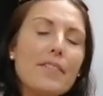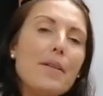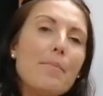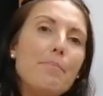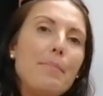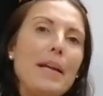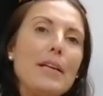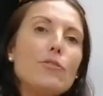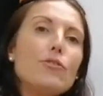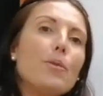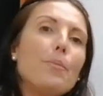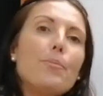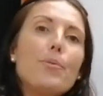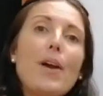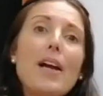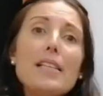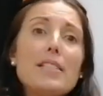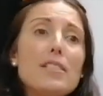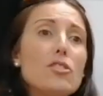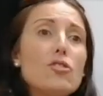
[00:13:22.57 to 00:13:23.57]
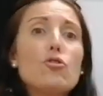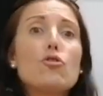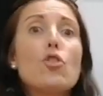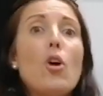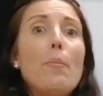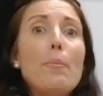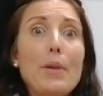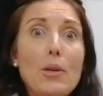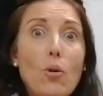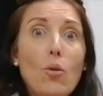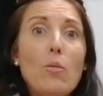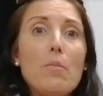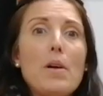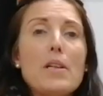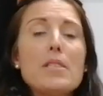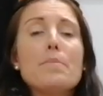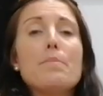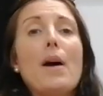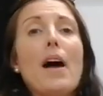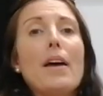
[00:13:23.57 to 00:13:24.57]
The petrol price is dropping
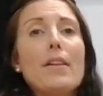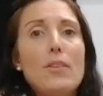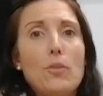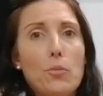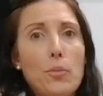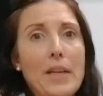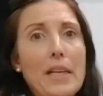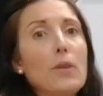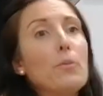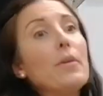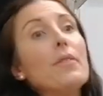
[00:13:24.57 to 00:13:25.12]
almost by the week.